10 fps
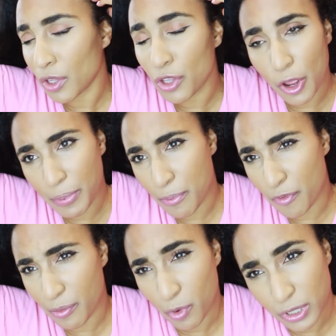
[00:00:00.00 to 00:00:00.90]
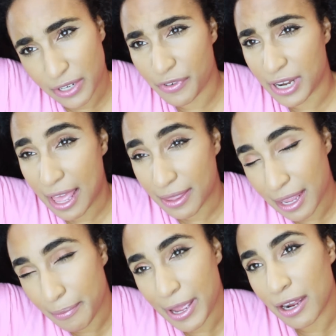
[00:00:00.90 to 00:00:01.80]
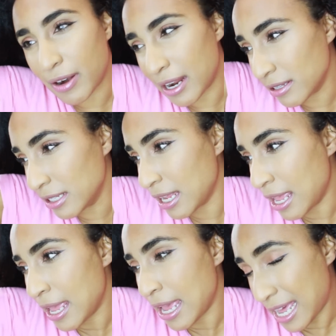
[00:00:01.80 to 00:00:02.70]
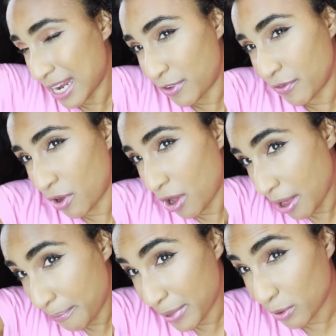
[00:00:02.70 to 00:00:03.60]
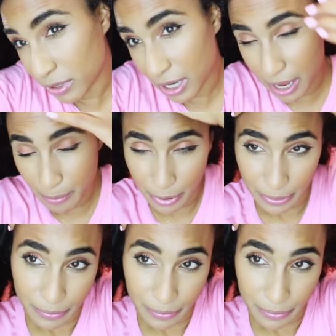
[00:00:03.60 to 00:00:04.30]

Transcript: you know, people from all different ethnic backgrounds, and if you've got a build-up,